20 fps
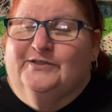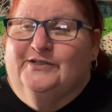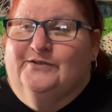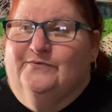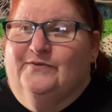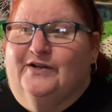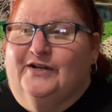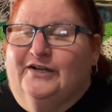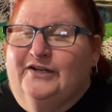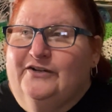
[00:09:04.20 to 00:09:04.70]
to
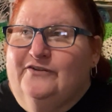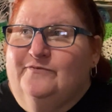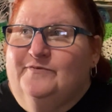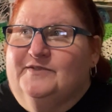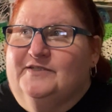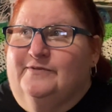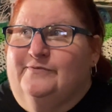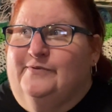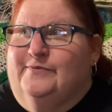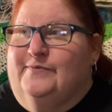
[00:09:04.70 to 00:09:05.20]
recoup
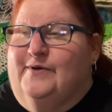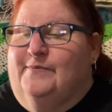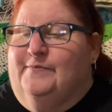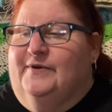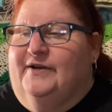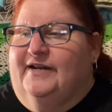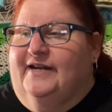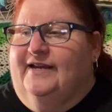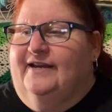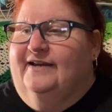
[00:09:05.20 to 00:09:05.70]
some of my
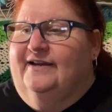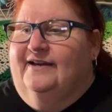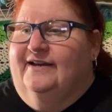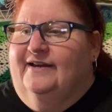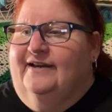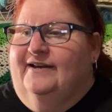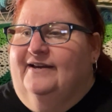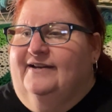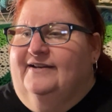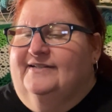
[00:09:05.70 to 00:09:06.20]
money.
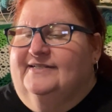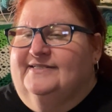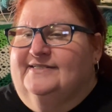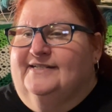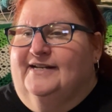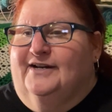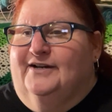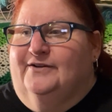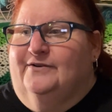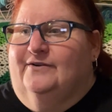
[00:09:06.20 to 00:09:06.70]

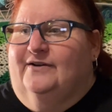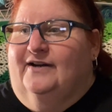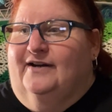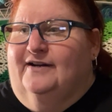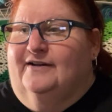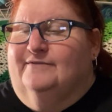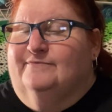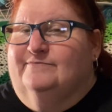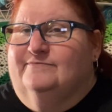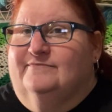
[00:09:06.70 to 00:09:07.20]

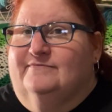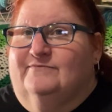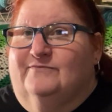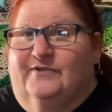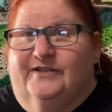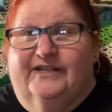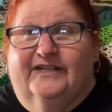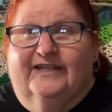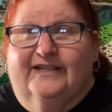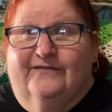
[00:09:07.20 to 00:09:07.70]
So,
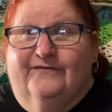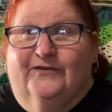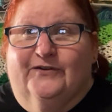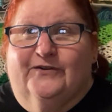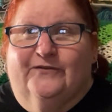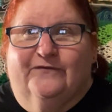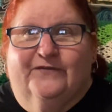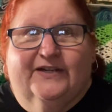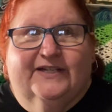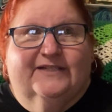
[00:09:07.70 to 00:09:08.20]
when you live on
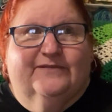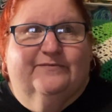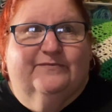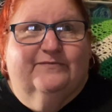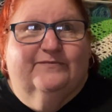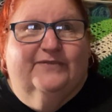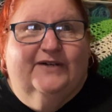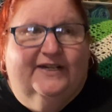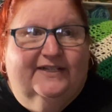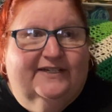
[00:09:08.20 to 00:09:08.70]
a fixed
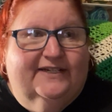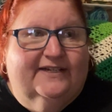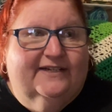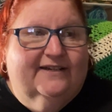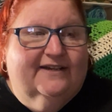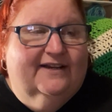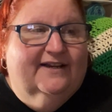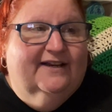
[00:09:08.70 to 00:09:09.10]
budget,